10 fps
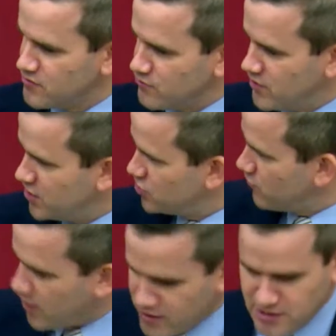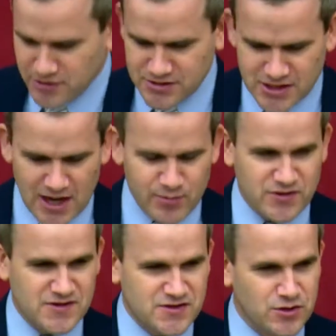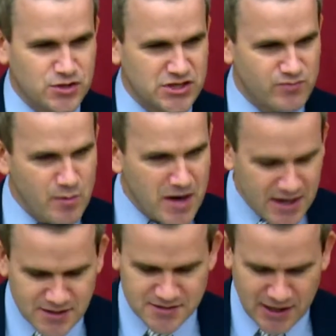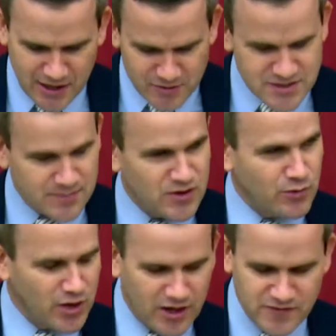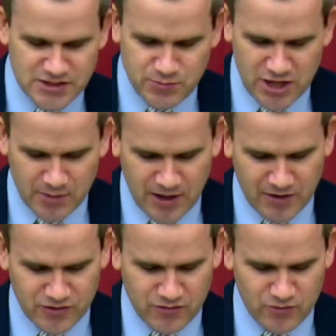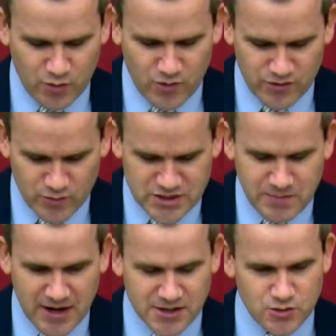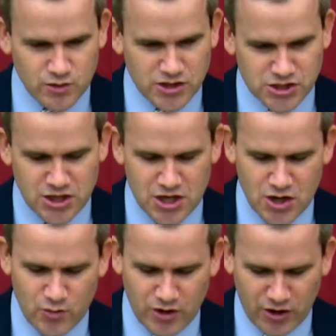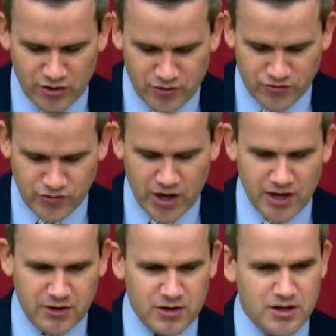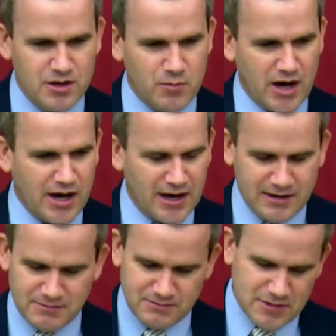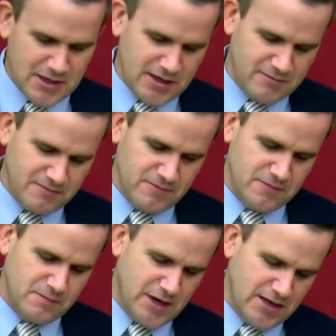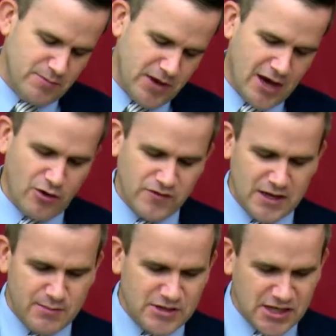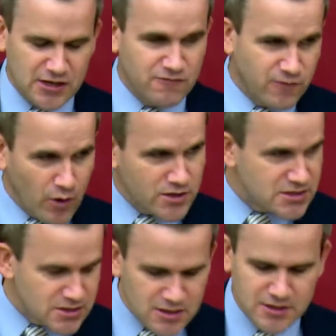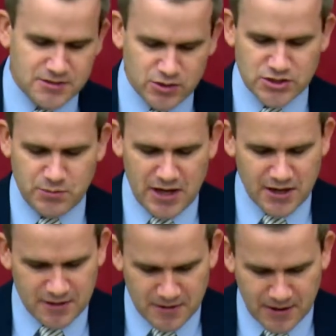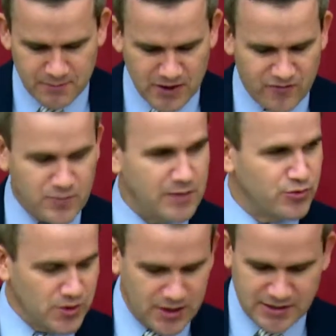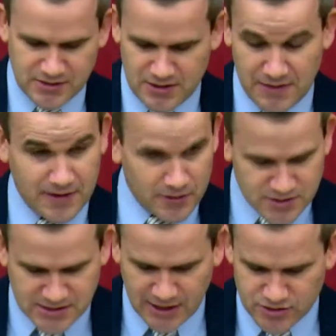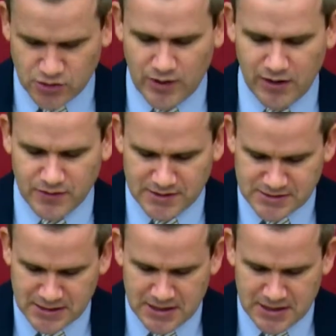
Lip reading: René Girard here today, but this notion of mimetic desire is something we often speak about, the respect in which we are drawn by the power, the imitative force, so to speak, of people and their desires around us.